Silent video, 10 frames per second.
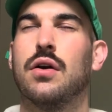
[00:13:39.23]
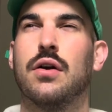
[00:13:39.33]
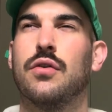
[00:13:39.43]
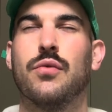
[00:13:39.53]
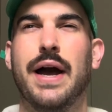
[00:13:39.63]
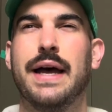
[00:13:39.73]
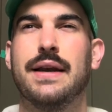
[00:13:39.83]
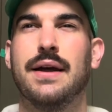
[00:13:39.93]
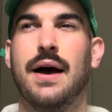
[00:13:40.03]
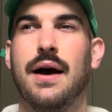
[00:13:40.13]

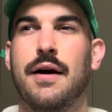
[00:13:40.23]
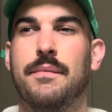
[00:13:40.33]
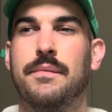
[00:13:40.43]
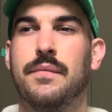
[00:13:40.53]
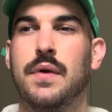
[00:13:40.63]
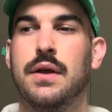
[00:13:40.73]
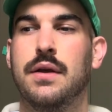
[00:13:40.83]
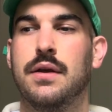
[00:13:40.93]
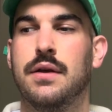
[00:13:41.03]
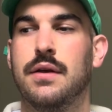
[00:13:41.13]
read
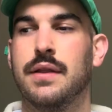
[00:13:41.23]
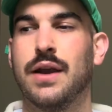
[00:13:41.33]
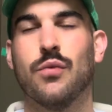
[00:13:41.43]
like